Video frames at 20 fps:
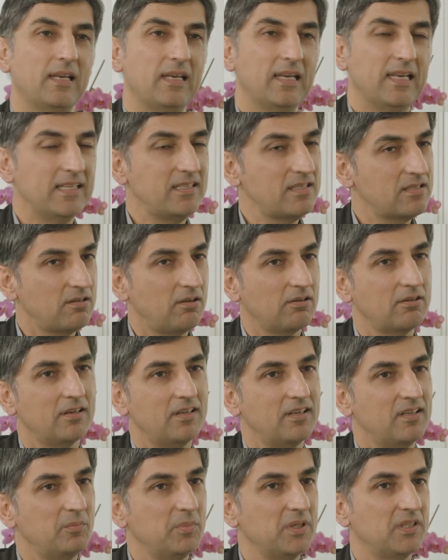Let's talk a
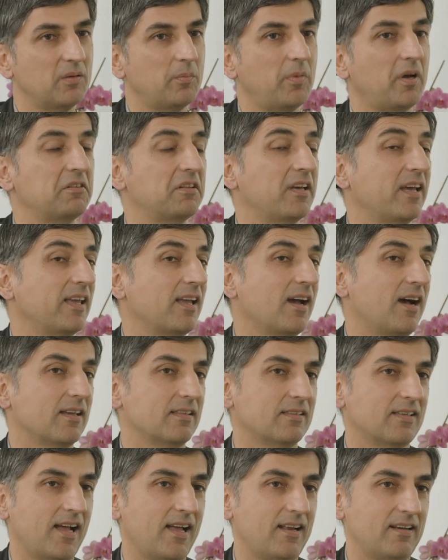little bit about AI
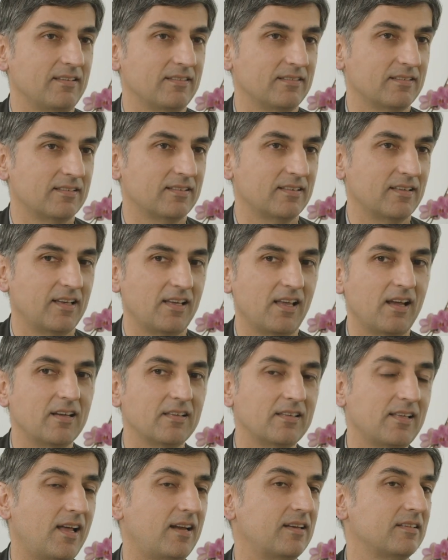talent. AI
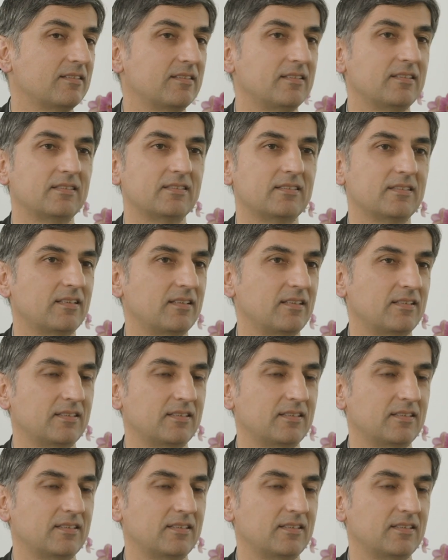talent is